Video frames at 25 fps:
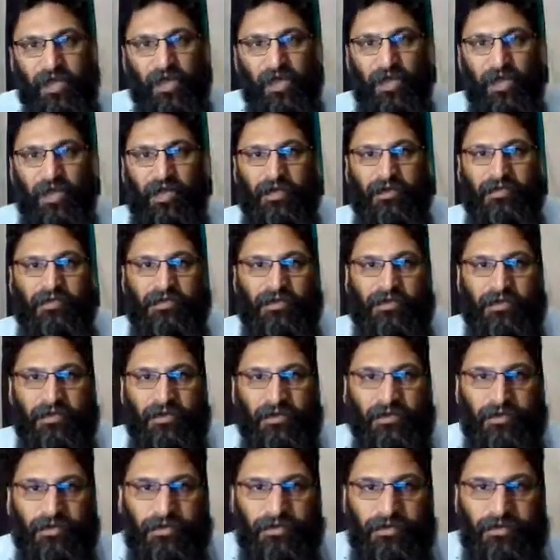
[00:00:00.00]
and
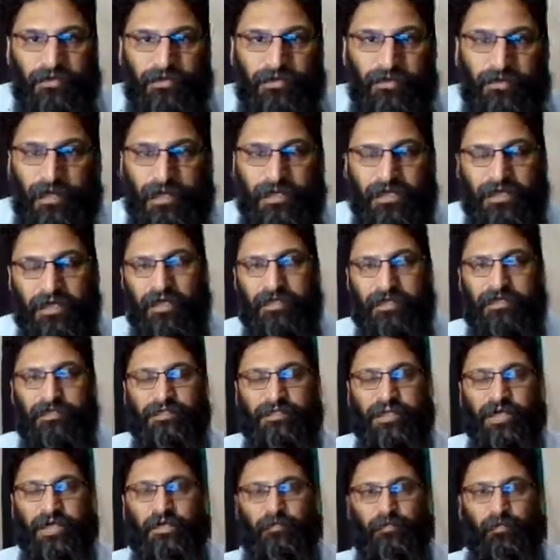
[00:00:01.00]
so the idea is
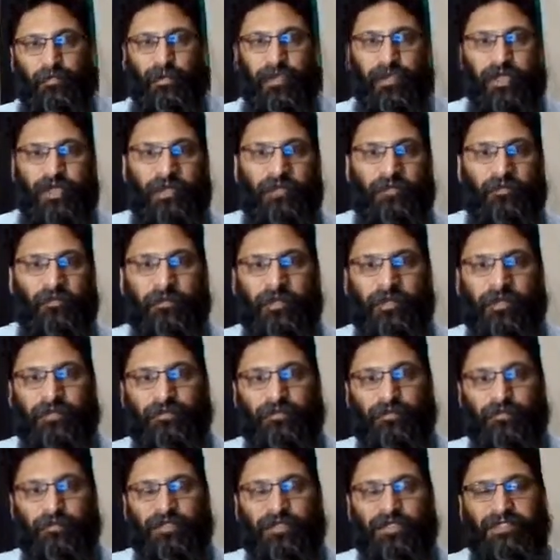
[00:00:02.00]
that
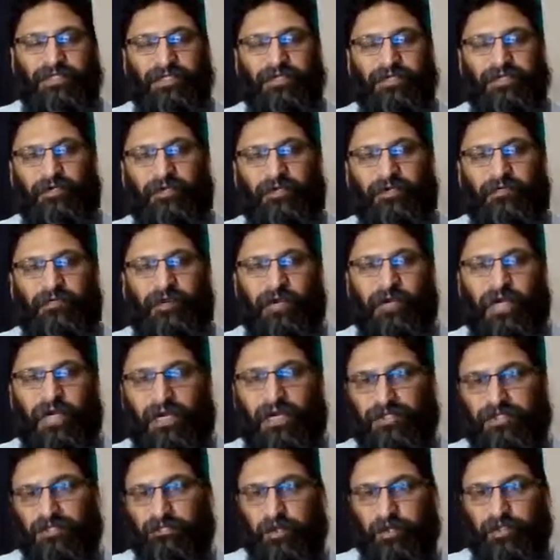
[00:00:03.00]
we sit in a
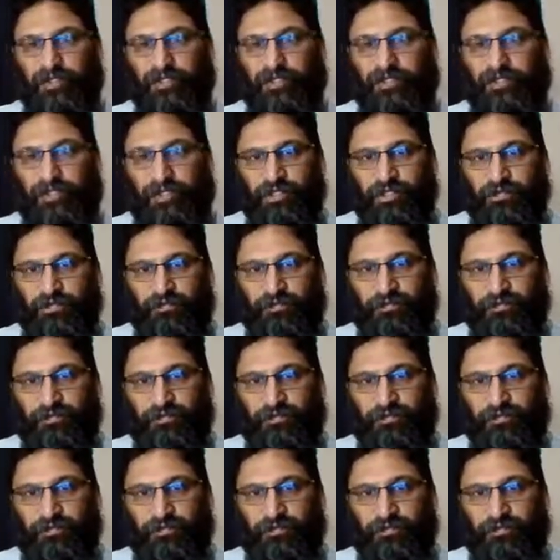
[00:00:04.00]
relaxed posture.